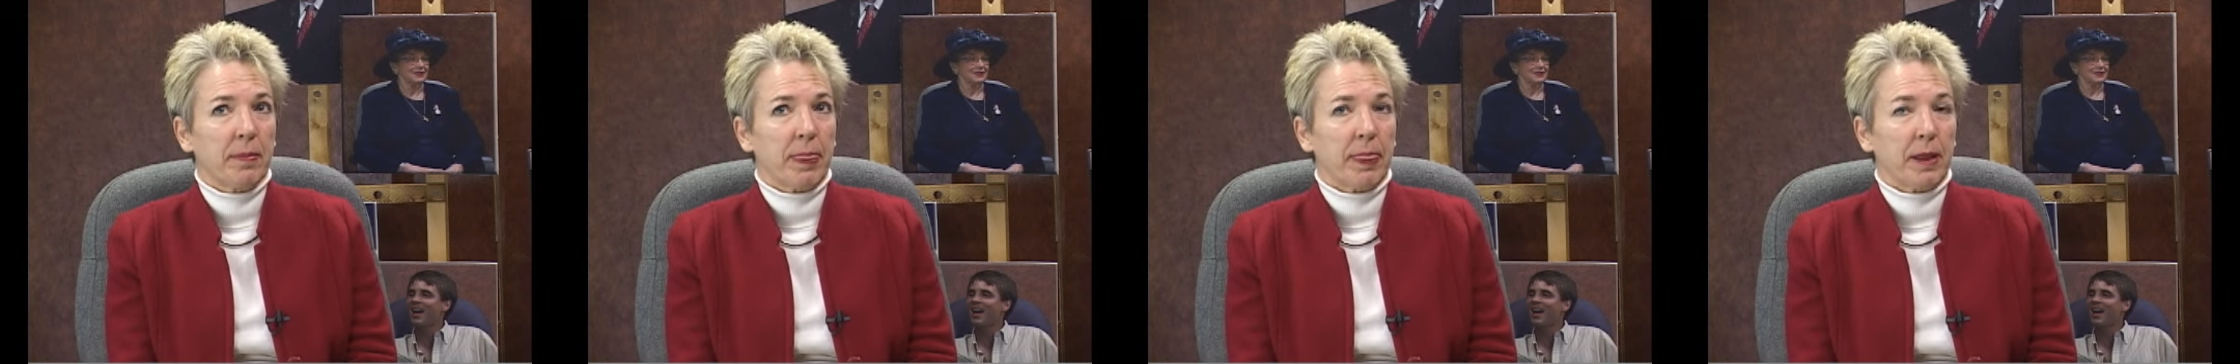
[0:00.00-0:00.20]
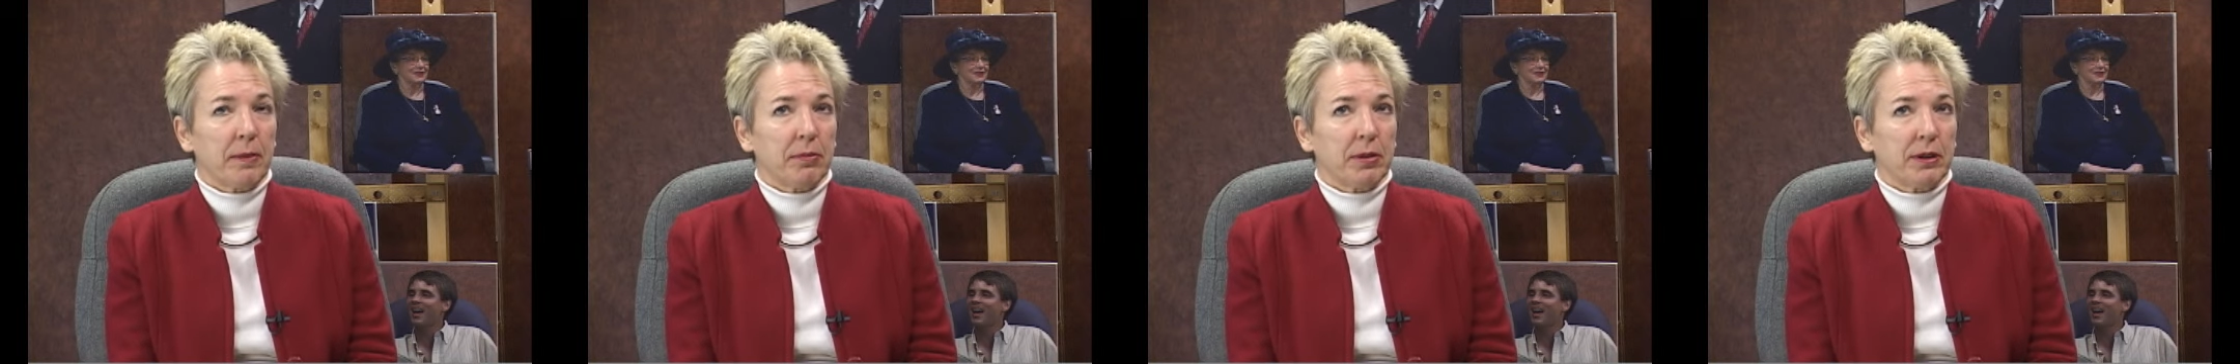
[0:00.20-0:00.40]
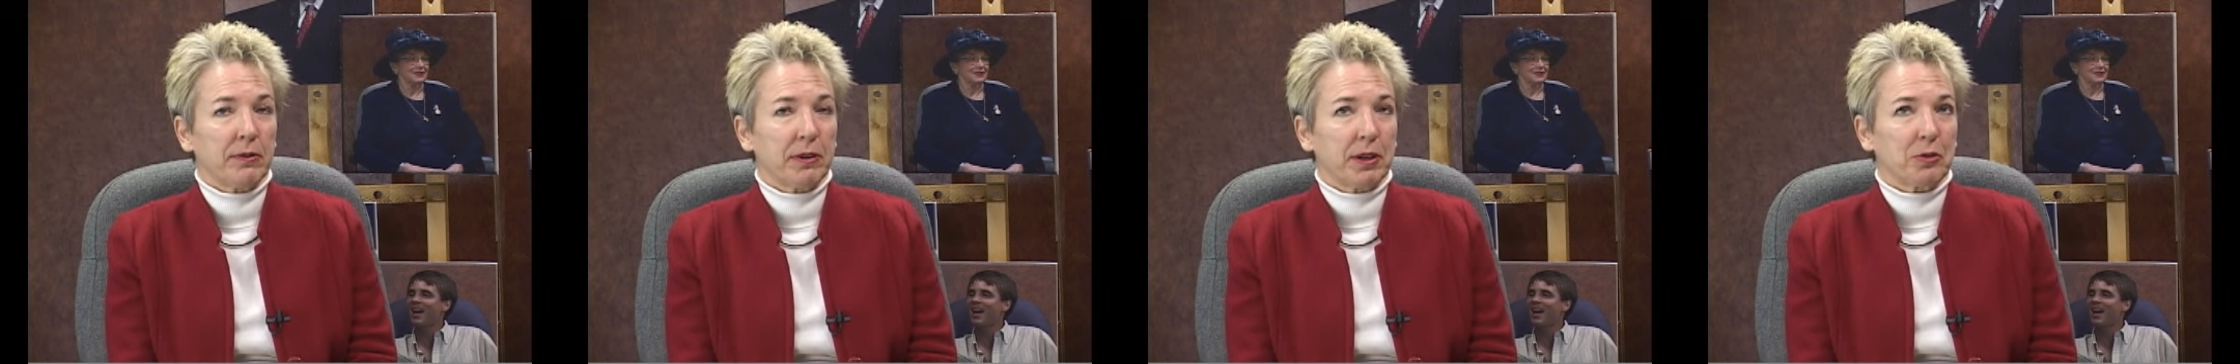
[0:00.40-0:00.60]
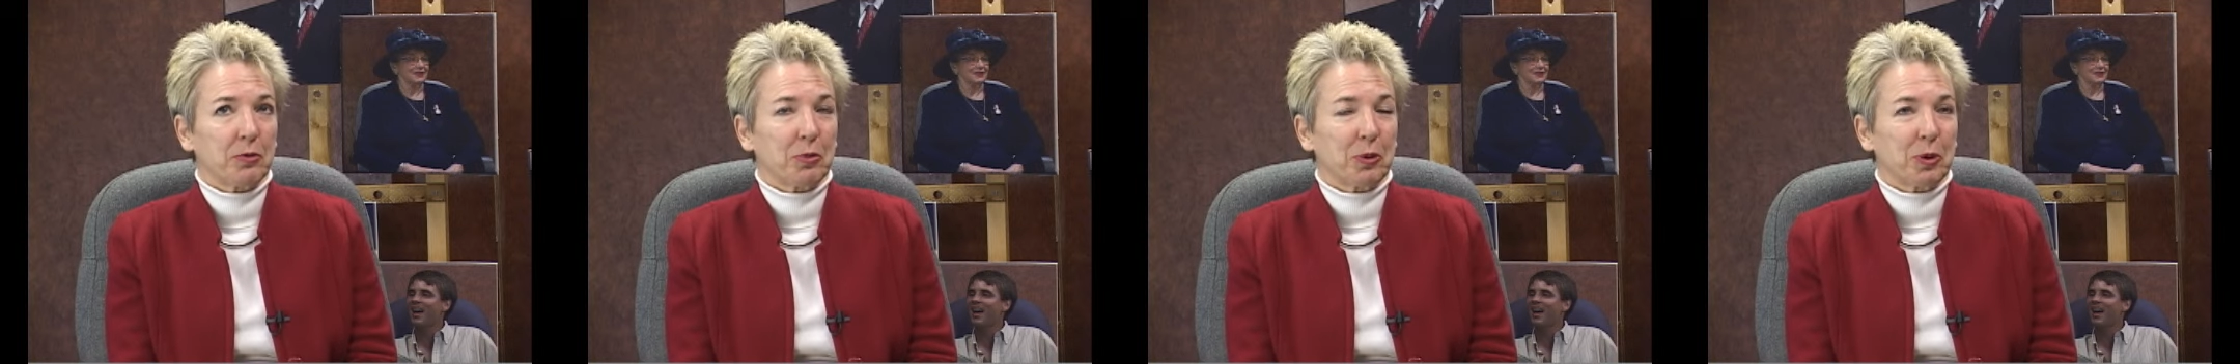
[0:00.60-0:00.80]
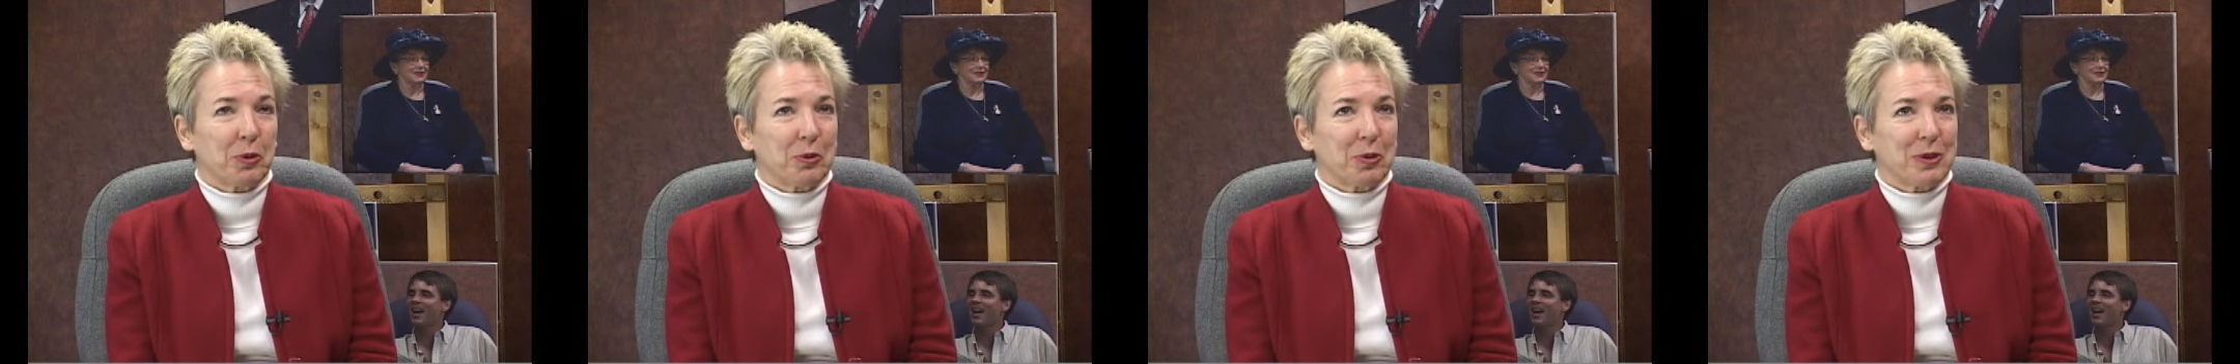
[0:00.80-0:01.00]
I believe that's
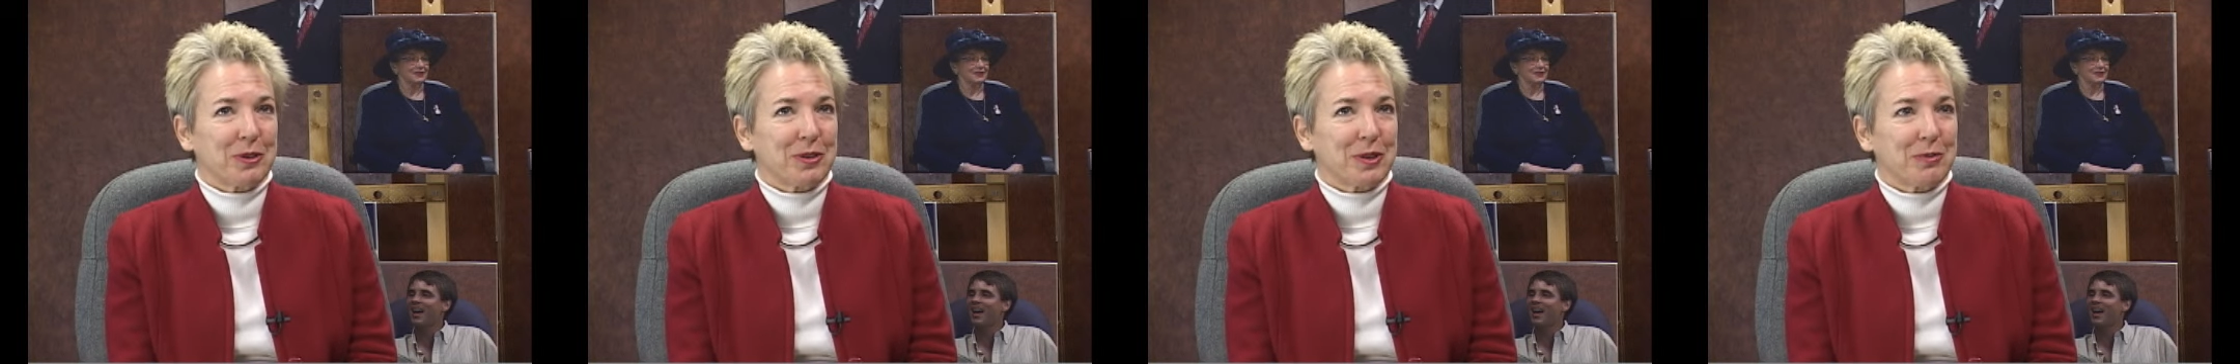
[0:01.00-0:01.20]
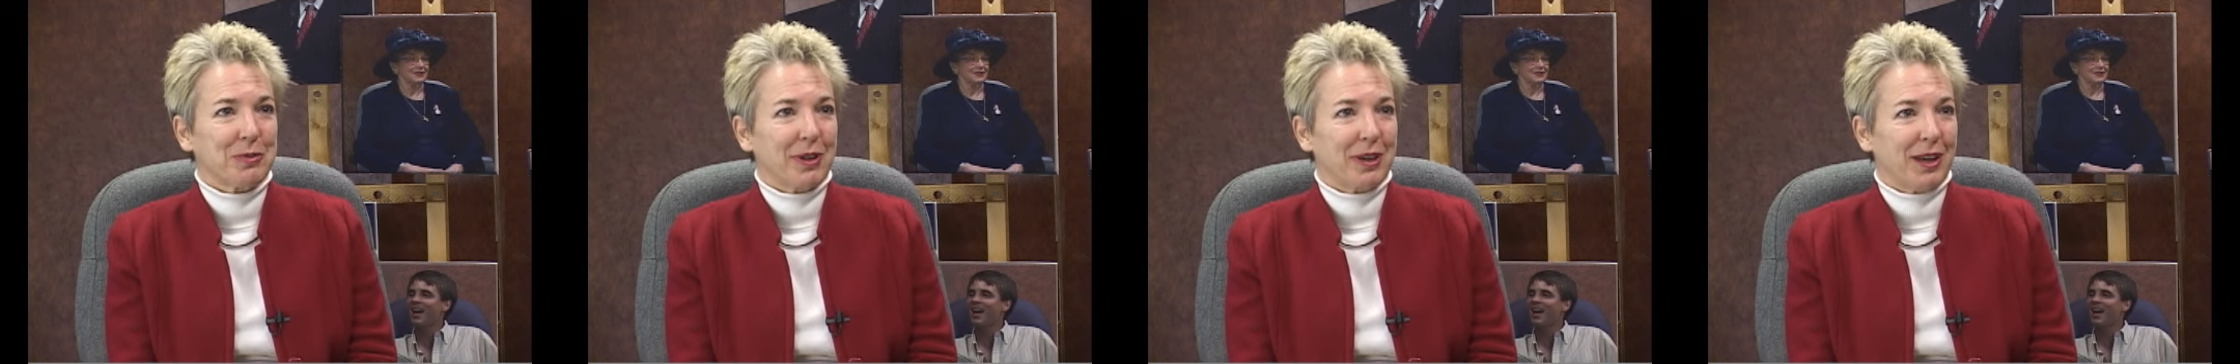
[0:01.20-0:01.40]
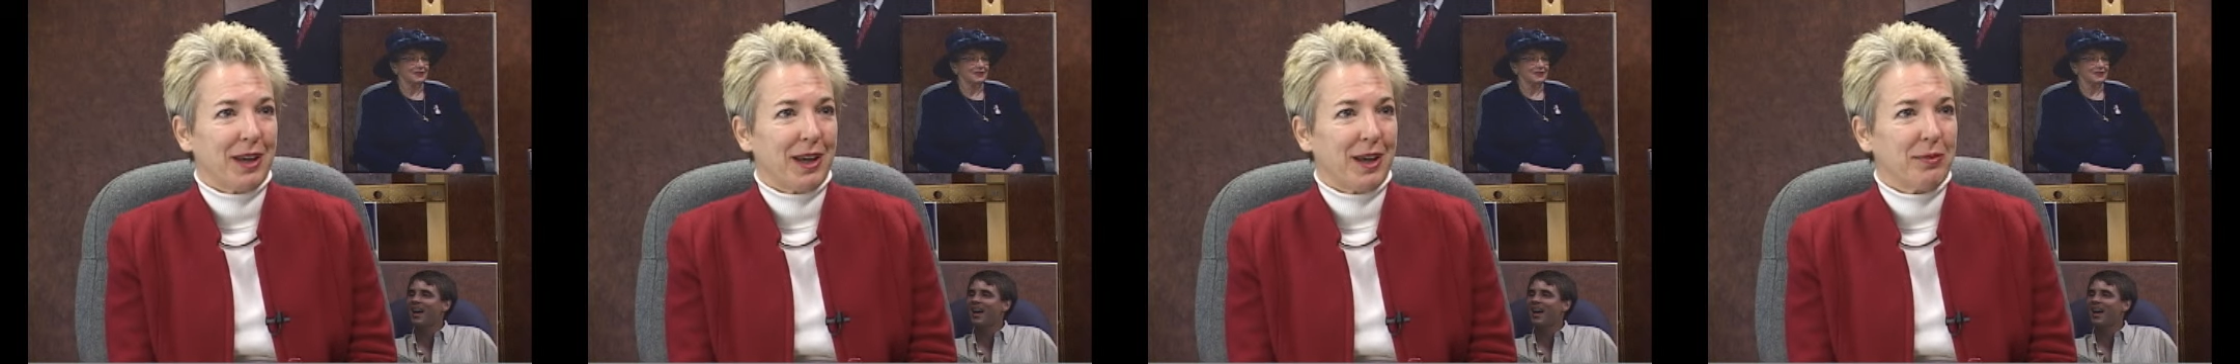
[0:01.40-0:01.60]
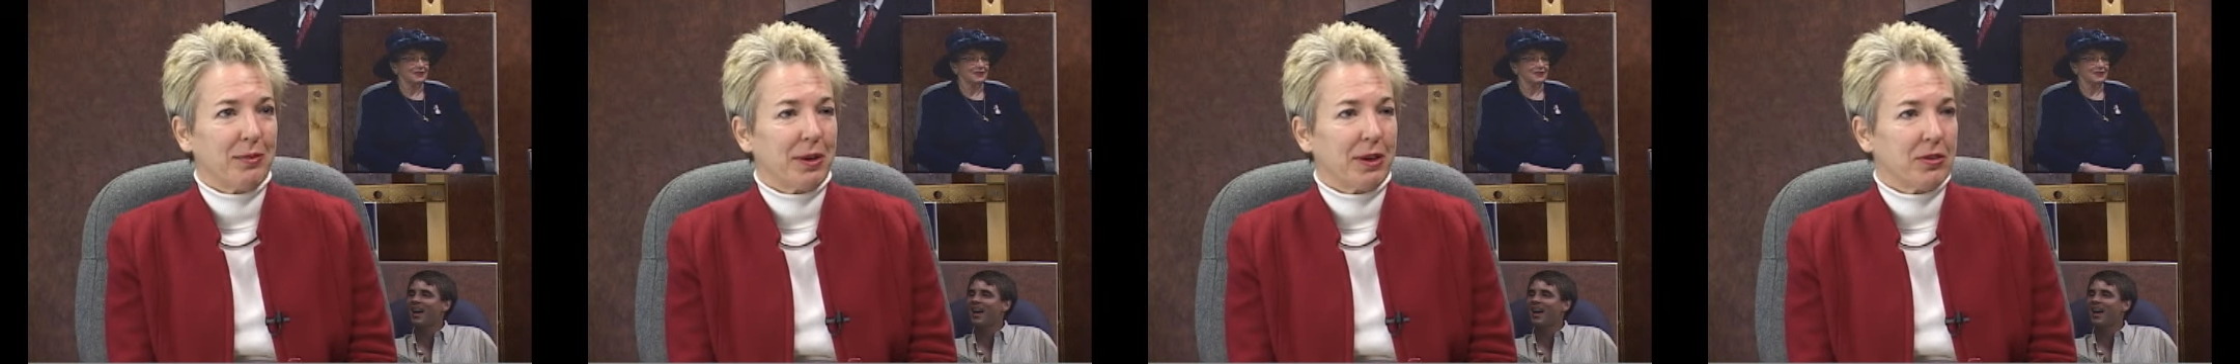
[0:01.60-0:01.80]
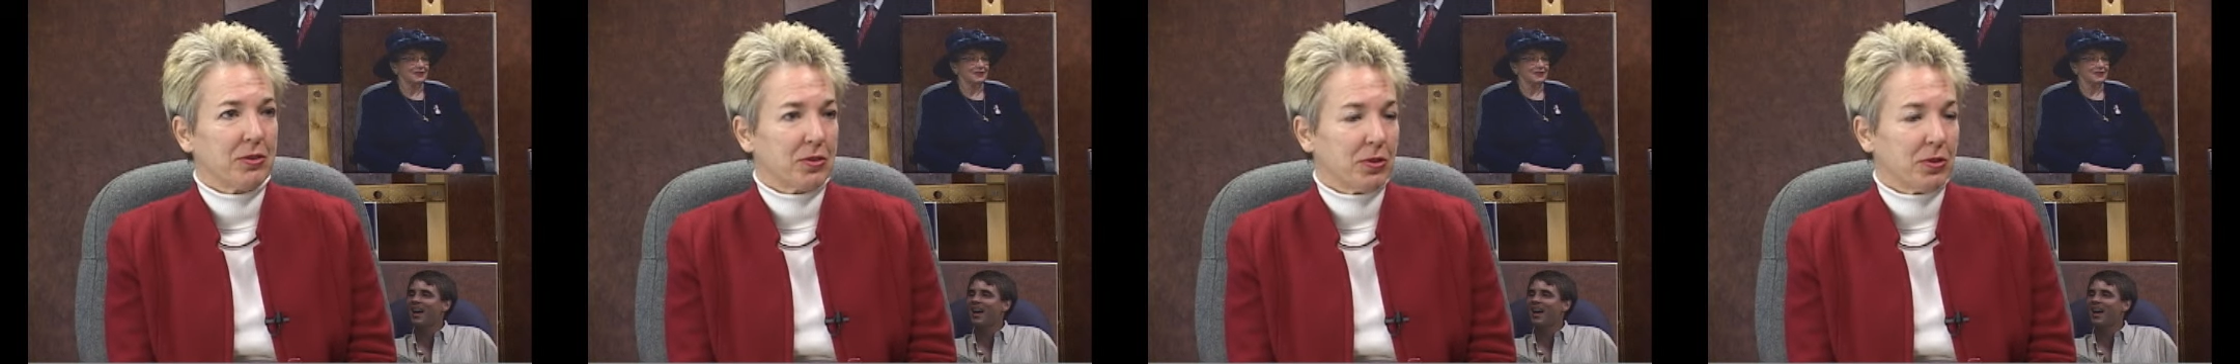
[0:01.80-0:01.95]
what it was, I became a